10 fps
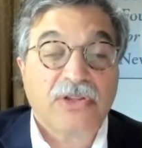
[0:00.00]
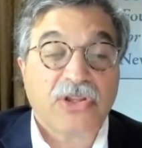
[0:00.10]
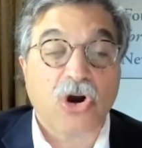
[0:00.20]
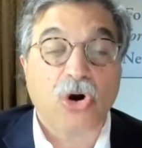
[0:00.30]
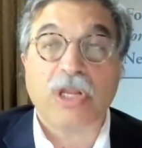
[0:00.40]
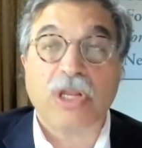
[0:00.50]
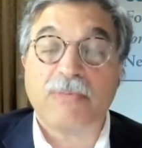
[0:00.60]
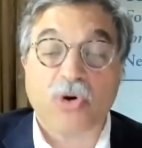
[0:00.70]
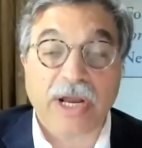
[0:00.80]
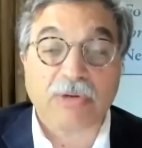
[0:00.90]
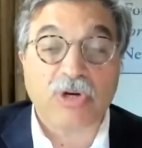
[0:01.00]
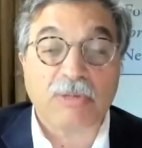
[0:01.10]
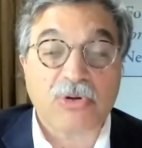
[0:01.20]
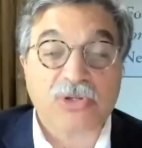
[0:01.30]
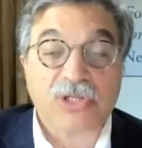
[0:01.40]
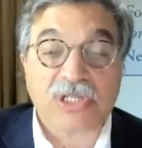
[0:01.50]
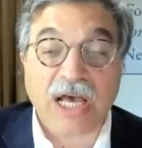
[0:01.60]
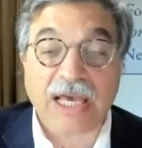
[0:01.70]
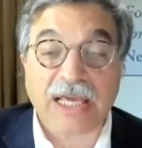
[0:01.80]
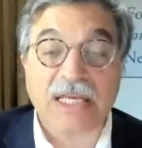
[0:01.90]
The goal of a more equitable
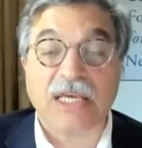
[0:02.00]
society